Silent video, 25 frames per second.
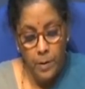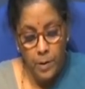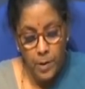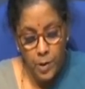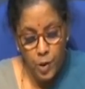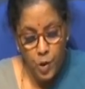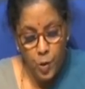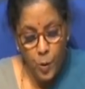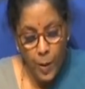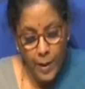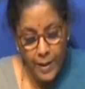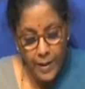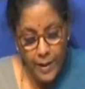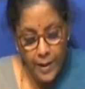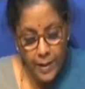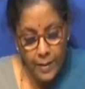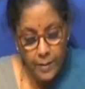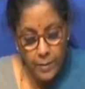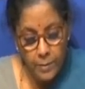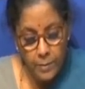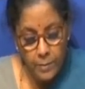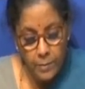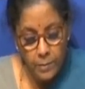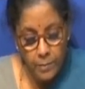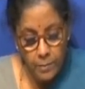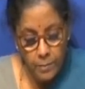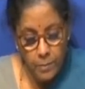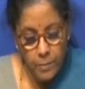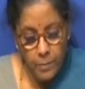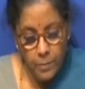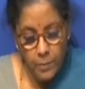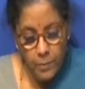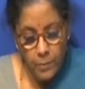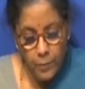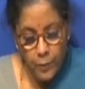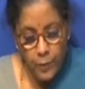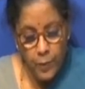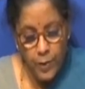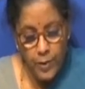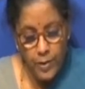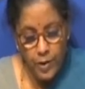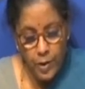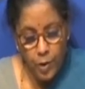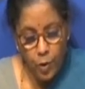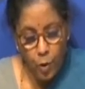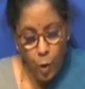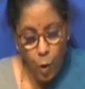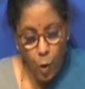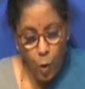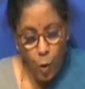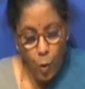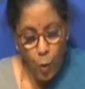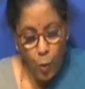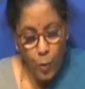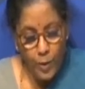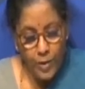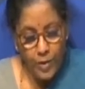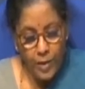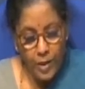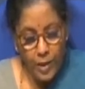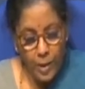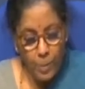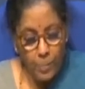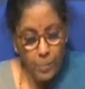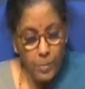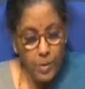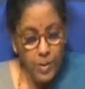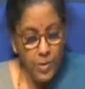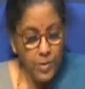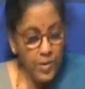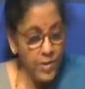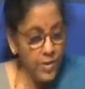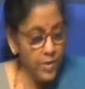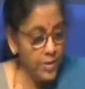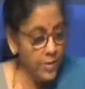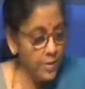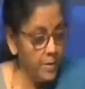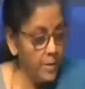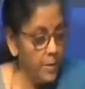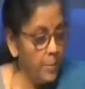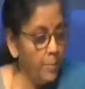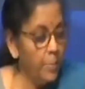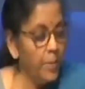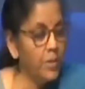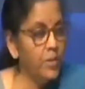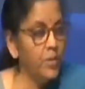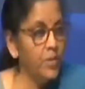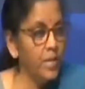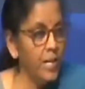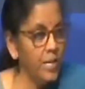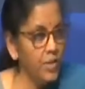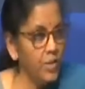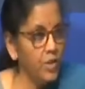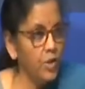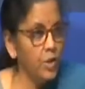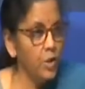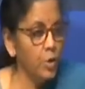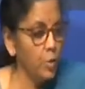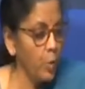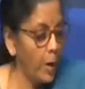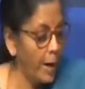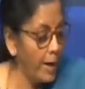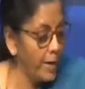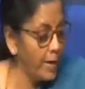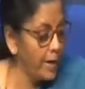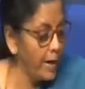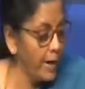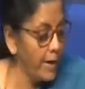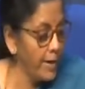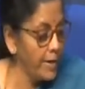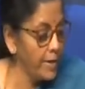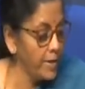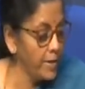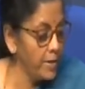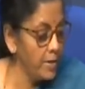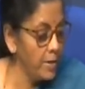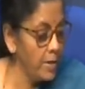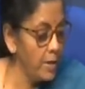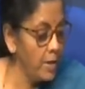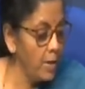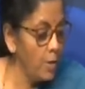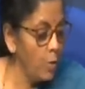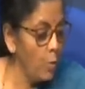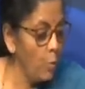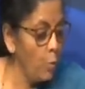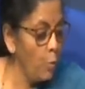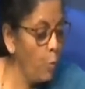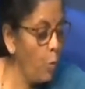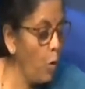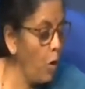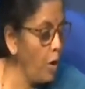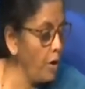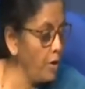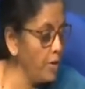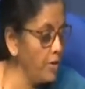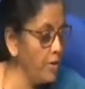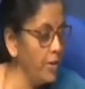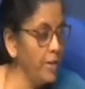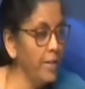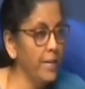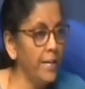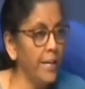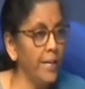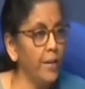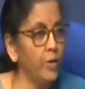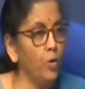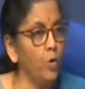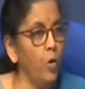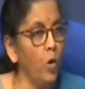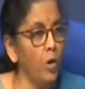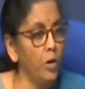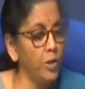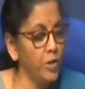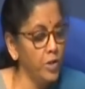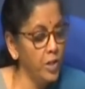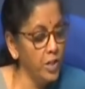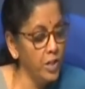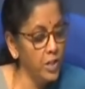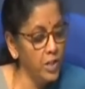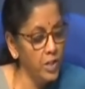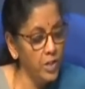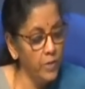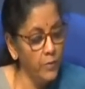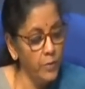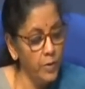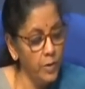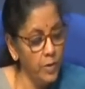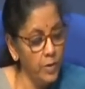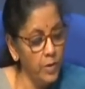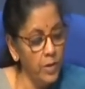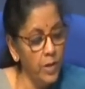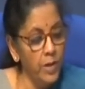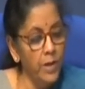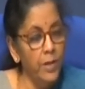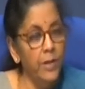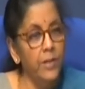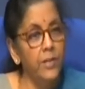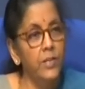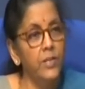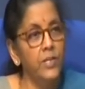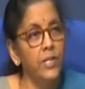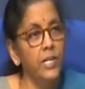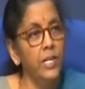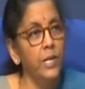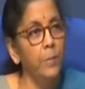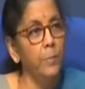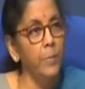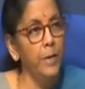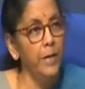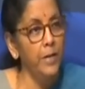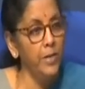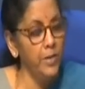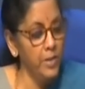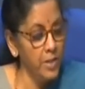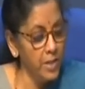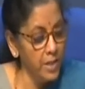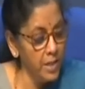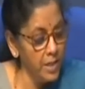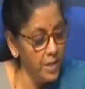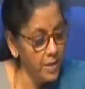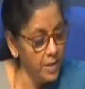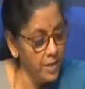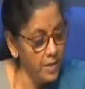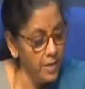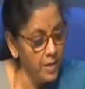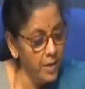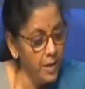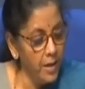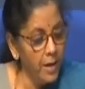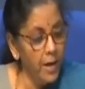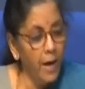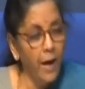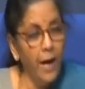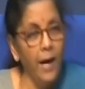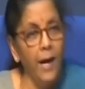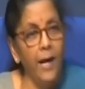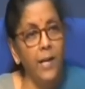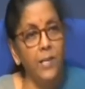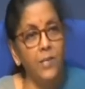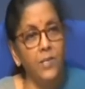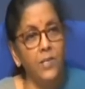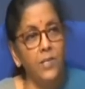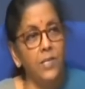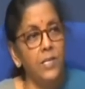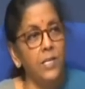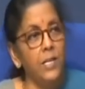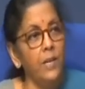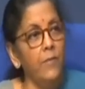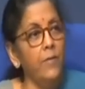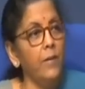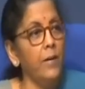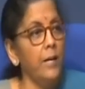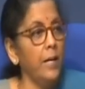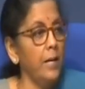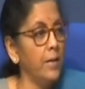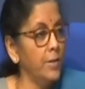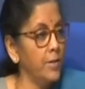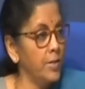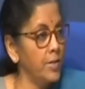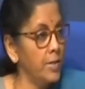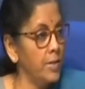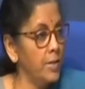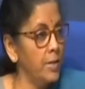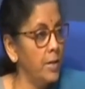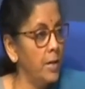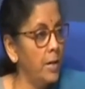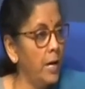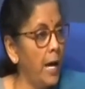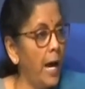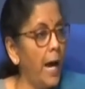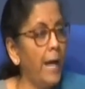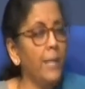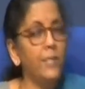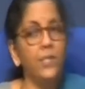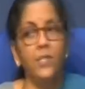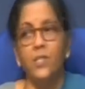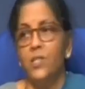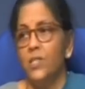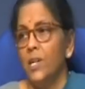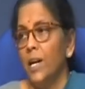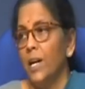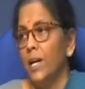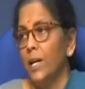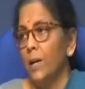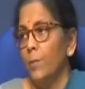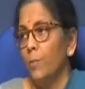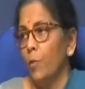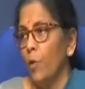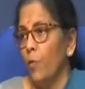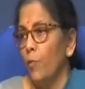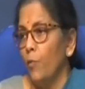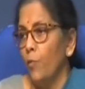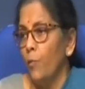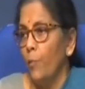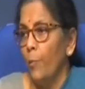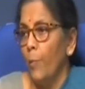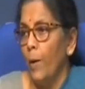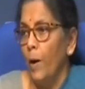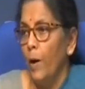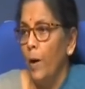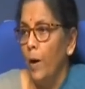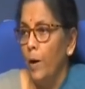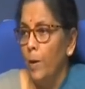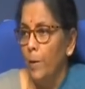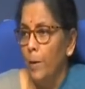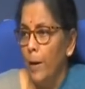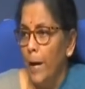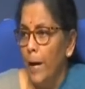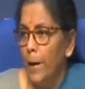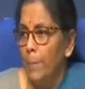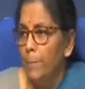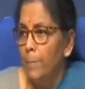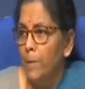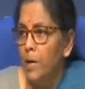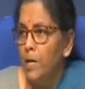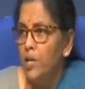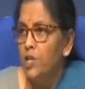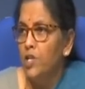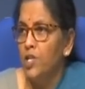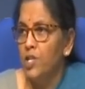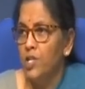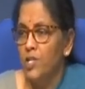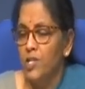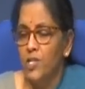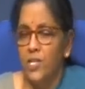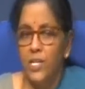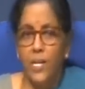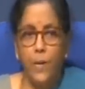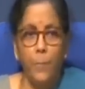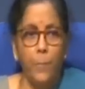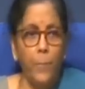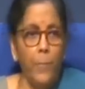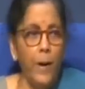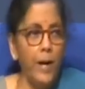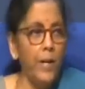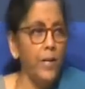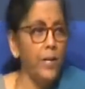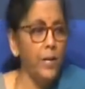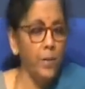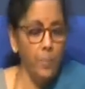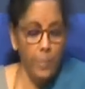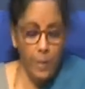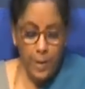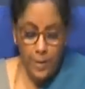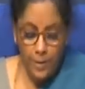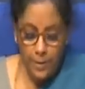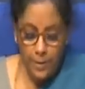So I can further go with the numbers, but just to highlight what the technology-driven DBT has given us at a time of emergency, a pandemic.